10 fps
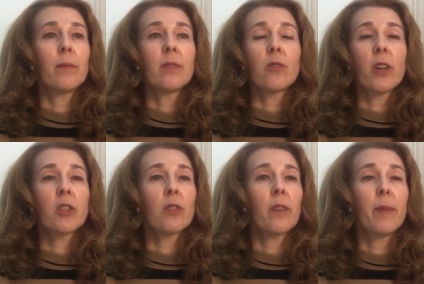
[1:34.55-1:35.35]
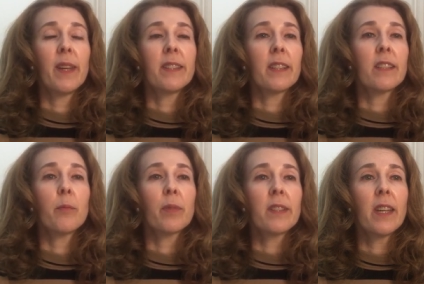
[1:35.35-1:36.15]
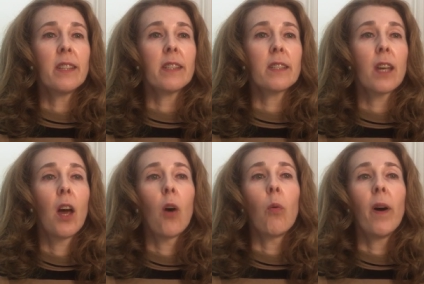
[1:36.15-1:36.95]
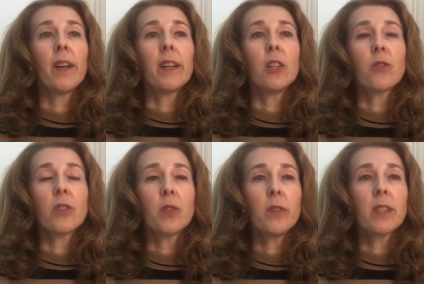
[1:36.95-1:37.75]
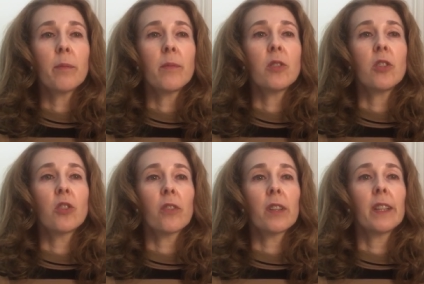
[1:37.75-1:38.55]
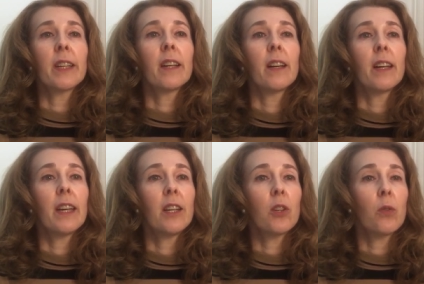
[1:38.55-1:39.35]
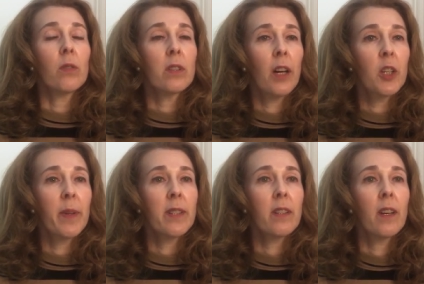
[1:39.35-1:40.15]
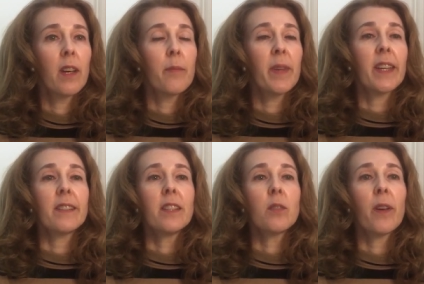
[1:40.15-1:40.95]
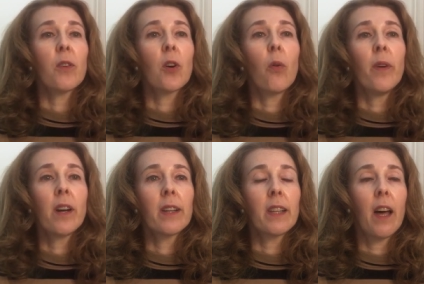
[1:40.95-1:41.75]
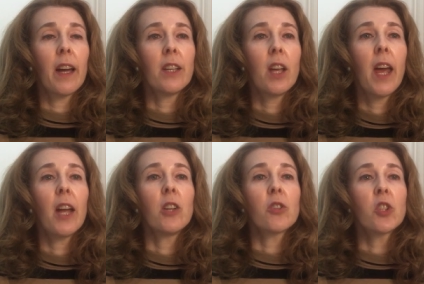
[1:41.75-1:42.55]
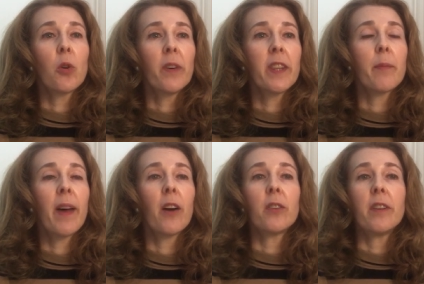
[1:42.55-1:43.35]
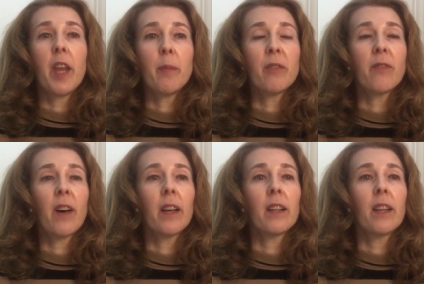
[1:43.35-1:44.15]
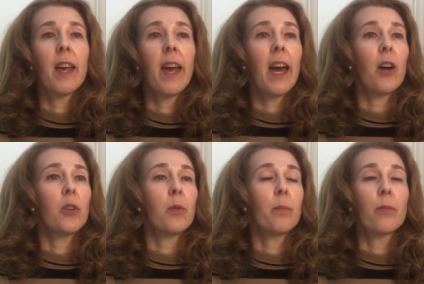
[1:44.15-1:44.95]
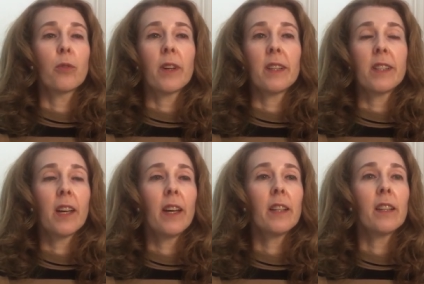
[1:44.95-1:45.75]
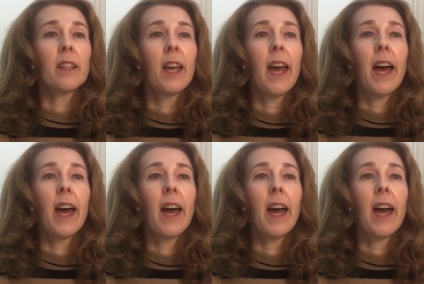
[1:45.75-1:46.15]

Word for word: structure a basic simple sentence, why not introduce them to journaling in a Google document? because this way they're going online and you're showing them how to name a file, how to create a title,